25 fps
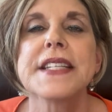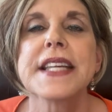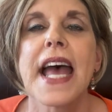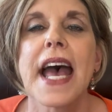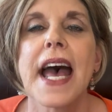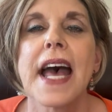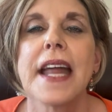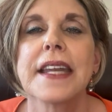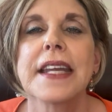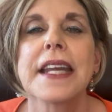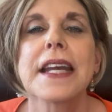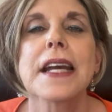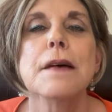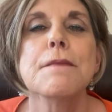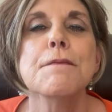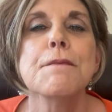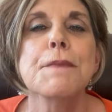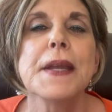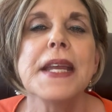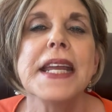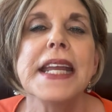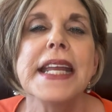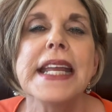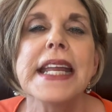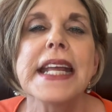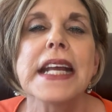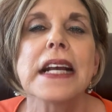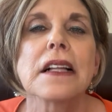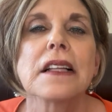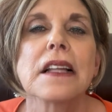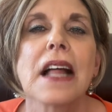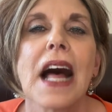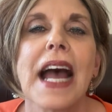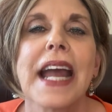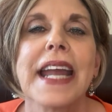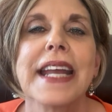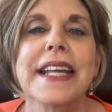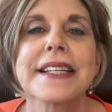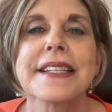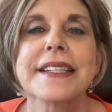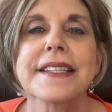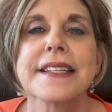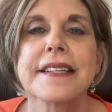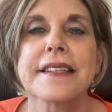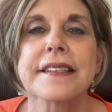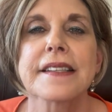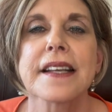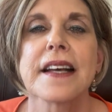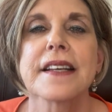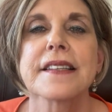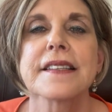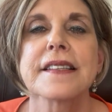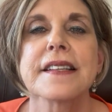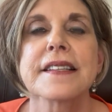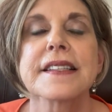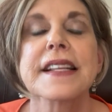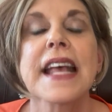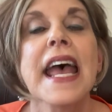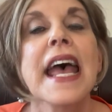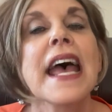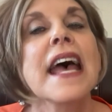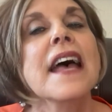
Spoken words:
10, competing clients, discusses